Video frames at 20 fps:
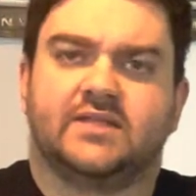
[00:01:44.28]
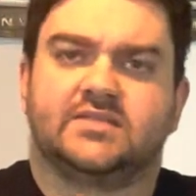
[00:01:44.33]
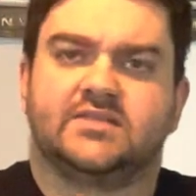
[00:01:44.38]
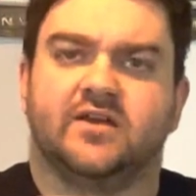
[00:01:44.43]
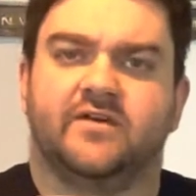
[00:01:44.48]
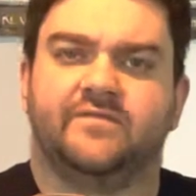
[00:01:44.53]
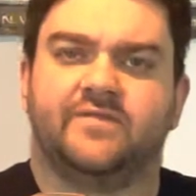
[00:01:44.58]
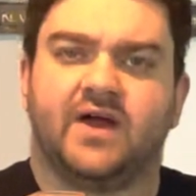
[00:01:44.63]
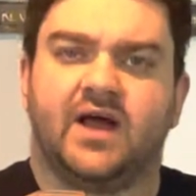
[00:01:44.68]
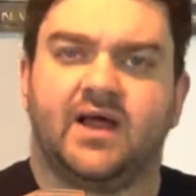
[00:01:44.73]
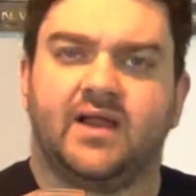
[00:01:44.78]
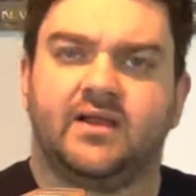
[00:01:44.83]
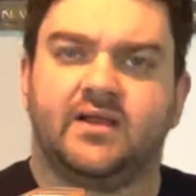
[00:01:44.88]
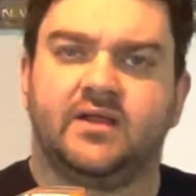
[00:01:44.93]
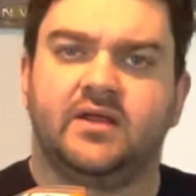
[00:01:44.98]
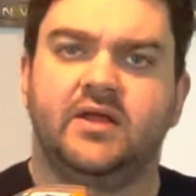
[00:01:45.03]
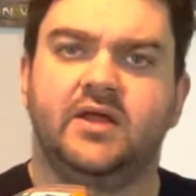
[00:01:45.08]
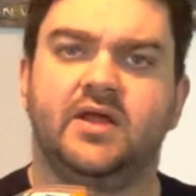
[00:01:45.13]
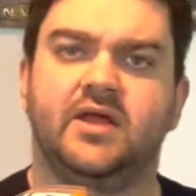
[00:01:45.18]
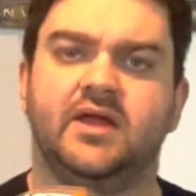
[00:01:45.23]
stuff on
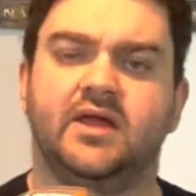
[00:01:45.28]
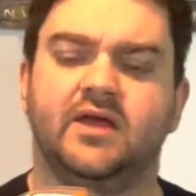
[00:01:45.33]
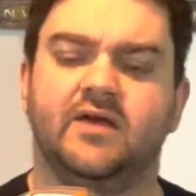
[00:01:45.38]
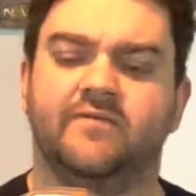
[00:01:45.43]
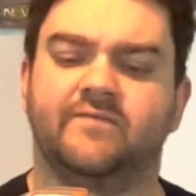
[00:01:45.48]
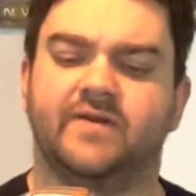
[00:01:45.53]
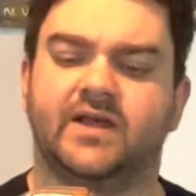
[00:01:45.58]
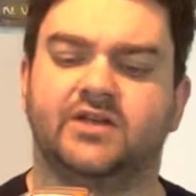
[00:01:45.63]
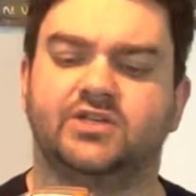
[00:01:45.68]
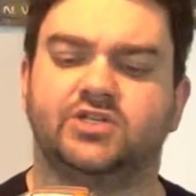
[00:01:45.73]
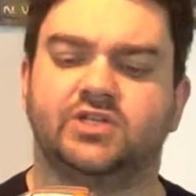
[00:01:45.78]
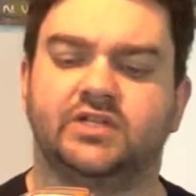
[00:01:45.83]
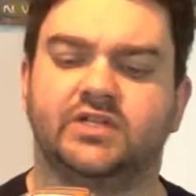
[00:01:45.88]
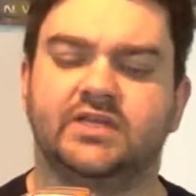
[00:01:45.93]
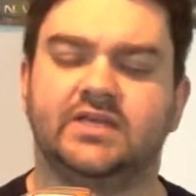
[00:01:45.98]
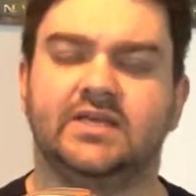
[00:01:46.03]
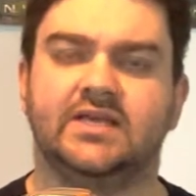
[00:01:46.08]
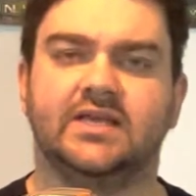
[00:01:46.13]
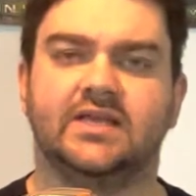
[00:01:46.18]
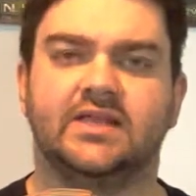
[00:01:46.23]

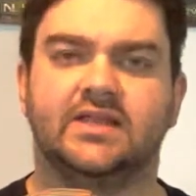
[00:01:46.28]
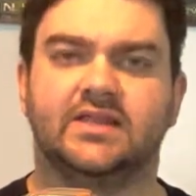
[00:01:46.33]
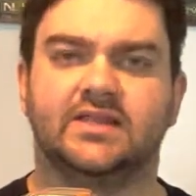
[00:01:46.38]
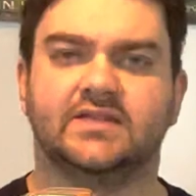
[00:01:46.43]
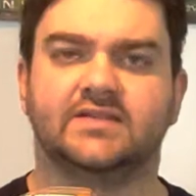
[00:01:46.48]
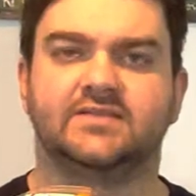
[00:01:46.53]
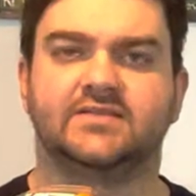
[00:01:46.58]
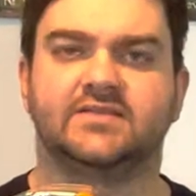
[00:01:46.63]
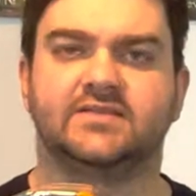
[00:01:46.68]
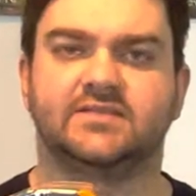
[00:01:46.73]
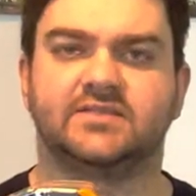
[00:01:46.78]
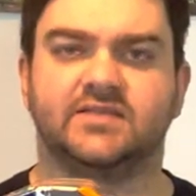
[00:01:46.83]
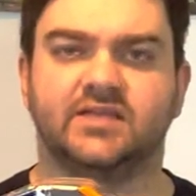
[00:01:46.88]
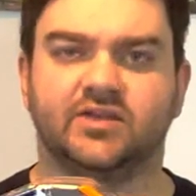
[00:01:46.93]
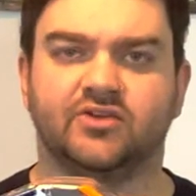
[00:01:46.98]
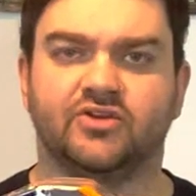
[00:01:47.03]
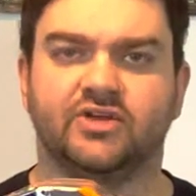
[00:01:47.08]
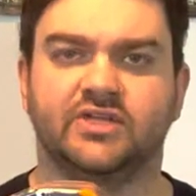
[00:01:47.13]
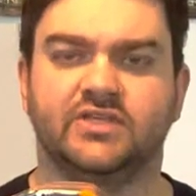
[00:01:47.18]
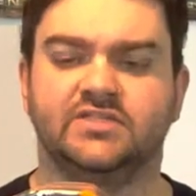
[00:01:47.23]
eventually in this
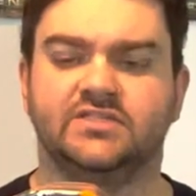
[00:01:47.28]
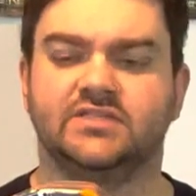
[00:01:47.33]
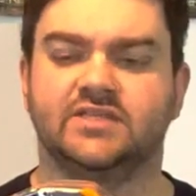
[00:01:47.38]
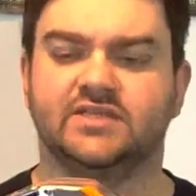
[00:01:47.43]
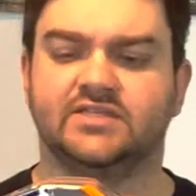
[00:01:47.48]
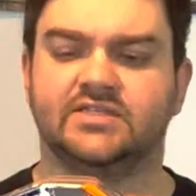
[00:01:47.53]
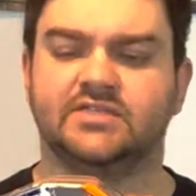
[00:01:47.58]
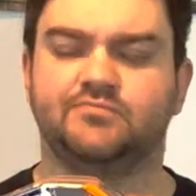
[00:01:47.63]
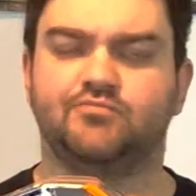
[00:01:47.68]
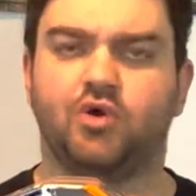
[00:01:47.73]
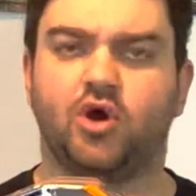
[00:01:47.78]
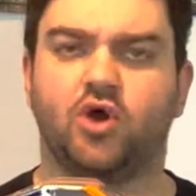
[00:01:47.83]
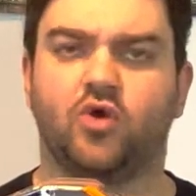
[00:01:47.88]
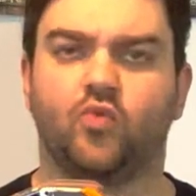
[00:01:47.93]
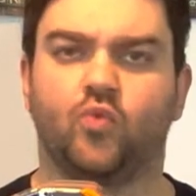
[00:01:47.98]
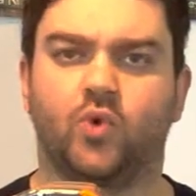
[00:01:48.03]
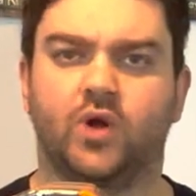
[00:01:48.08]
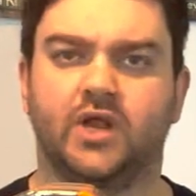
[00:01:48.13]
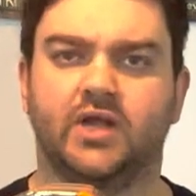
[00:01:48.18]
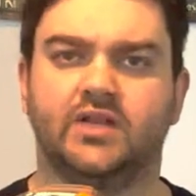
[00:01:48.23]
series. This is part
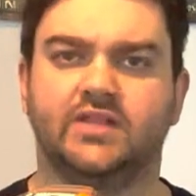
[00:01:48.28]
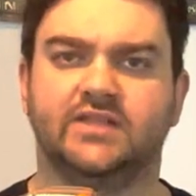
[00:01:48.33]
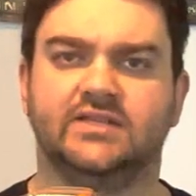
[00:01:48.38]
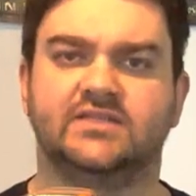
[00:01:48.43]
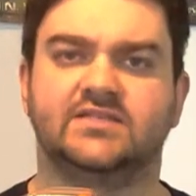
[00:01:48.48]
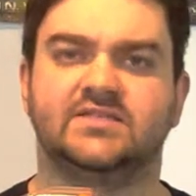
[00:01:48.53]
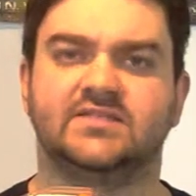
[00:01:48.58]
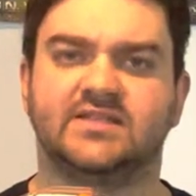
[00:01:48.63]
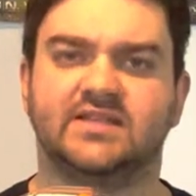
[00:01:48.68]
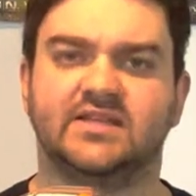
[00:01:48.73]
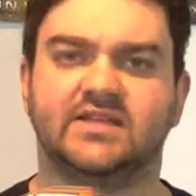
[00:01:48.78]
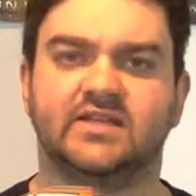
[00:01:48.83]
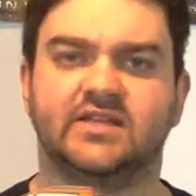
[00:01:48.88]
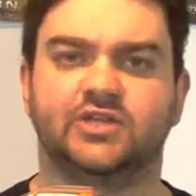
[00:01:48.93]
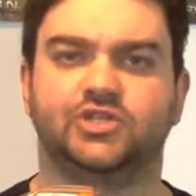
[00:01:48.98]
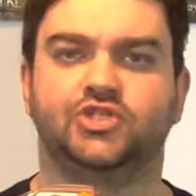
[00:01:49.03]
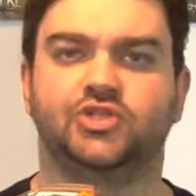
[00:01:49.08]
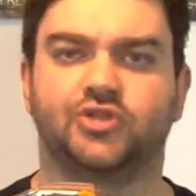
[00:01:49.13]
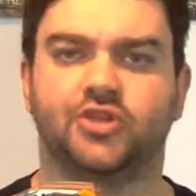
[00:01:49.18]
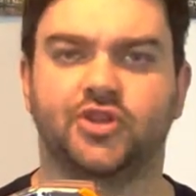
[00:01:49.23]
one. This is the
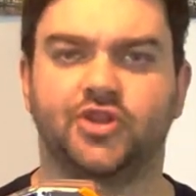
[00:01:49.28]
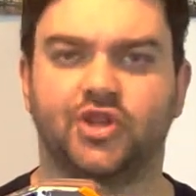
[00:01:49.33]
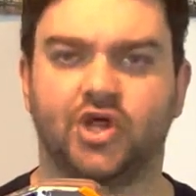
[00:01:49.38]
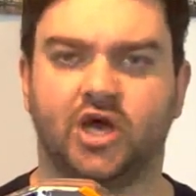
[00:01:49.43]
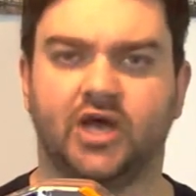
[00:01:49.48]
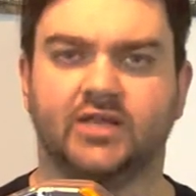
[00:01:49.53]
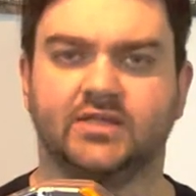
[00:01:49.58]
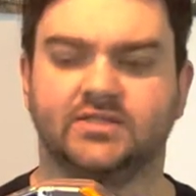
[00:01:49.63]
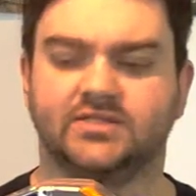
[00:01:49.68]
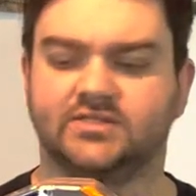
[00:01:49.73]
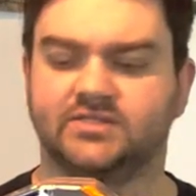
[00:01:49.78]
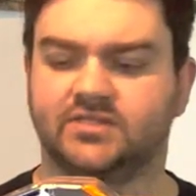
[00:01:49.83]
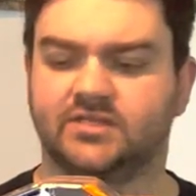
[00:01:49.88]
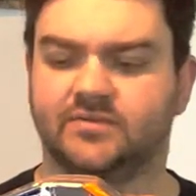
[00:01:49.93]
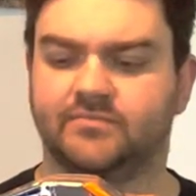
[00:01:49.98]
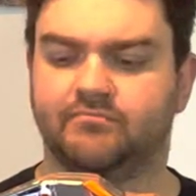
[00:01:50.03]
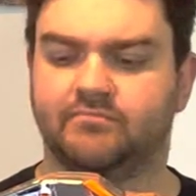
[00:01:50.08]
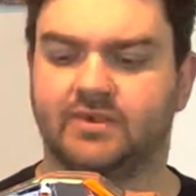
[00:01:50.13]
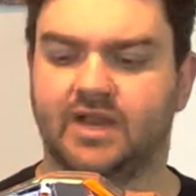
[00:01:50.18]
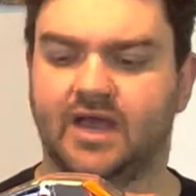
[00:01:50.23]
initial thoughts.
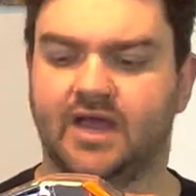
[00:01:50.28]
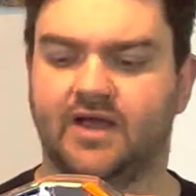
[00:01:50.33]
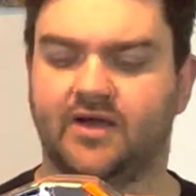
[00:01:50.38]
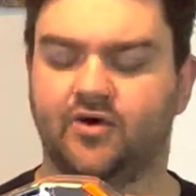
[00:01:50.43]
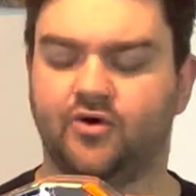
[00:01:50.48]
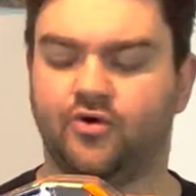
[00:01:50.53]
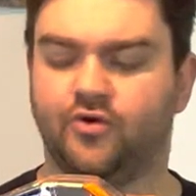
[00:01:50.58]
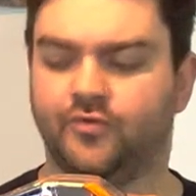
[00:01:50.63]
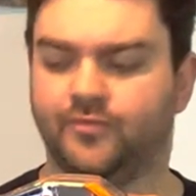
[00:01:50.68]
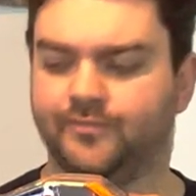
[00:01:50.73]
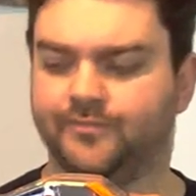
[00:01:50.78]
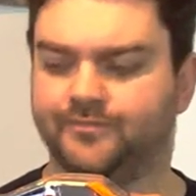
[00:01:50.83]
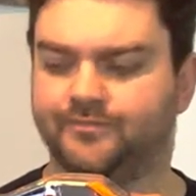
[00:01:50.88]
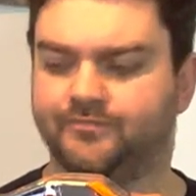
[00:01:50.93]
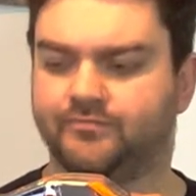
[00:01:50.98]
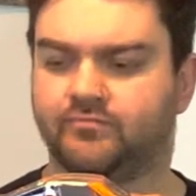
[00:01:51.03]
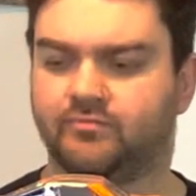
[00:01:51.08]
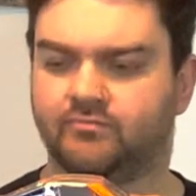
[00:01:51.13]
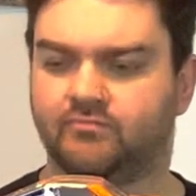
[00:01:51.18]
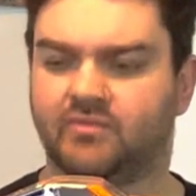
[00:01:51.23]
Now,
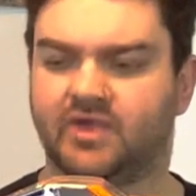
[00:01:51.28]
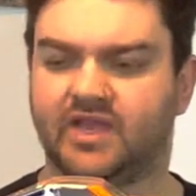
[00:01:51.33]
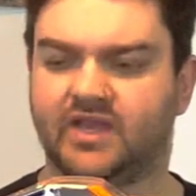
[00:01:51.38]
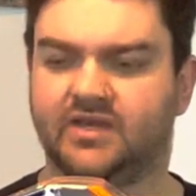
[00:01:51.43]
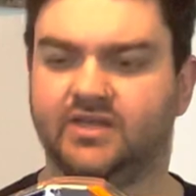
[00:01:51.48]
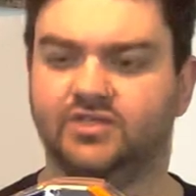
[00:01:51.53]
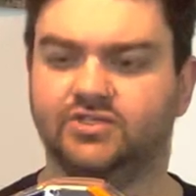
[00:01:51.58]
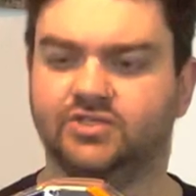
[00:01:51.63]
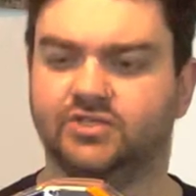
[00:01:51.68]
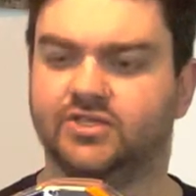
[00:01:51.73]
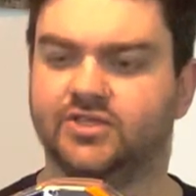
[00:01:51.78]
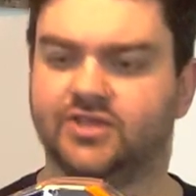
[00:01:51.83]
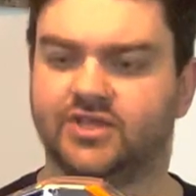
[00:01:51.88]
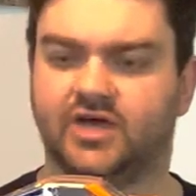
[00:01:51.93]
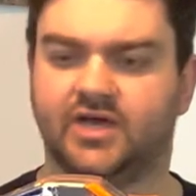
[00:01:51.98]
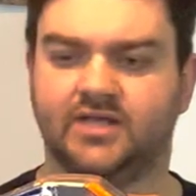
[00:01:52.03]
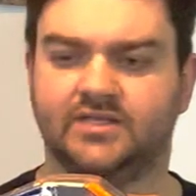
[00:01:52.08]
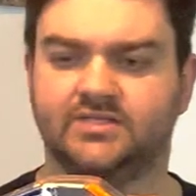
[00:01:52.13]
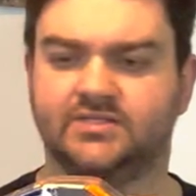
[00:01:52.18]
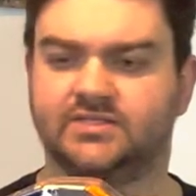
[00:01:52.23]
my initial
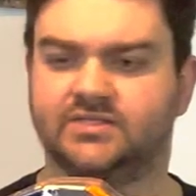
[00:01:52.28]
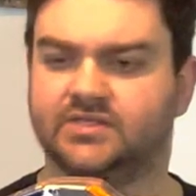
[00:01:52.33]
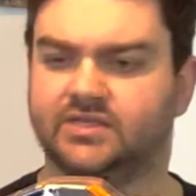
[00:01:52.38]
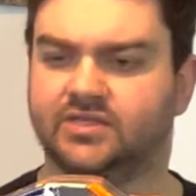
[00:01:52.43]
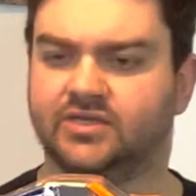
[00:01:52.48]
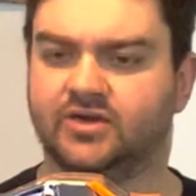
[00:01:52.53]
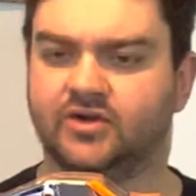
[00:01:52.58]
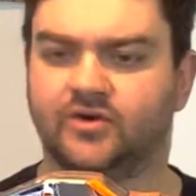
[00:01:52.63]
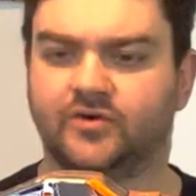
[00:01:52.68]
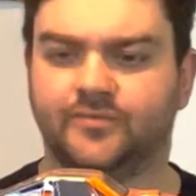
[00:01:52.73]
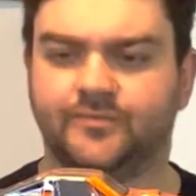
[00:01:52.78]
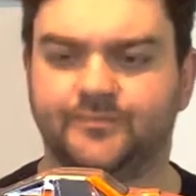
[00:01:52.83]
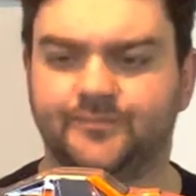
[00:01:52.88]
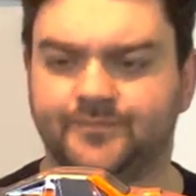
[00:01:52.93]
thoughts, you know,